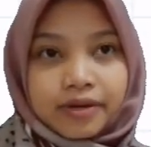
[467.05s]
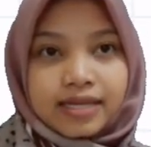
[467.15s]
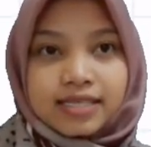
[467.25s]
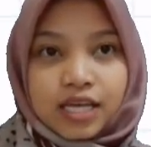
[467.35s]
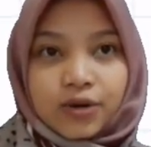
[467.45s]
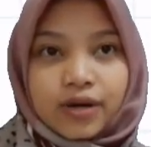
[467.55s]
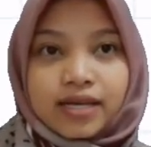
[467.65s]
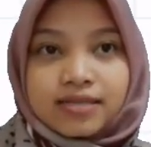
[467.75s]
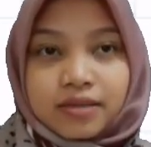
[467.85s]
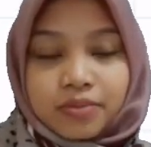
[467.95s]
ratio
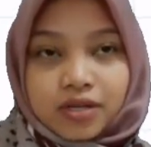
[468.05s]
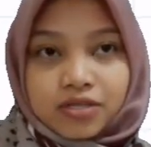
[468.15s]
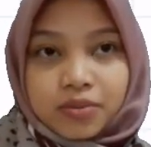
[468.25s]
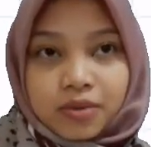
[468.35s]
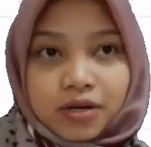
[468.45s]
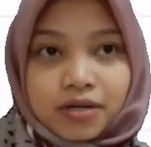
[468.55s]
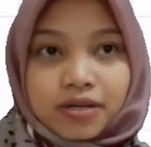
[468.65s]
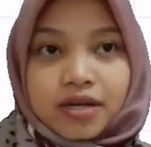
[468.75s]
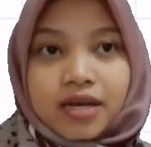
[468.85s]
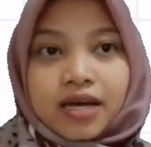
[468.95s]
as the benchmark,
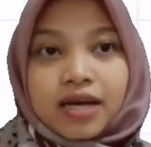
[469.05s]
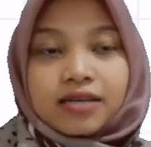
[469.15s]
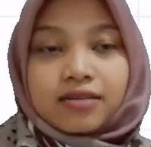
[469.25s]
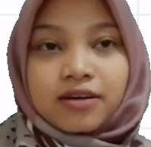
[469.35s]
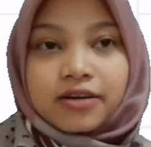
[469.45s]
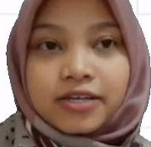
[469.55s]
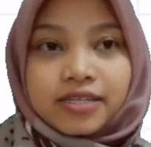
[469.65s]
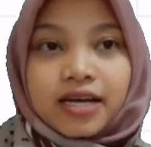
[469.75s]
and the third,